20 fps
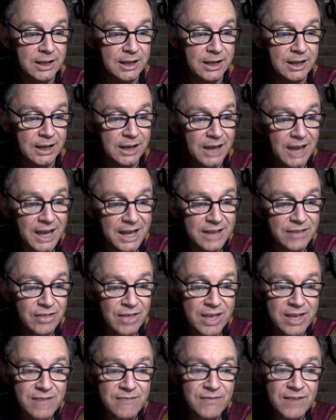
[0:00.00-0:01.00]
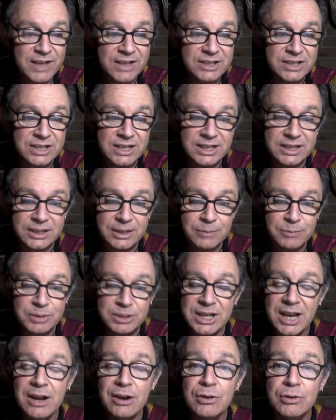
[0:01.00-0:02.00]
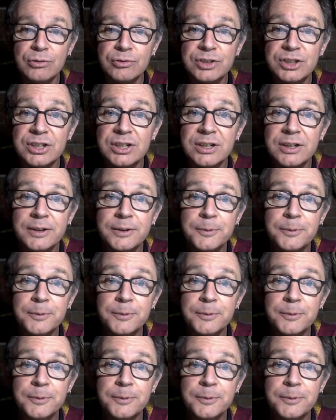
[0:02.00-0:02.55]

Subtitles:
Like they invented it themselves.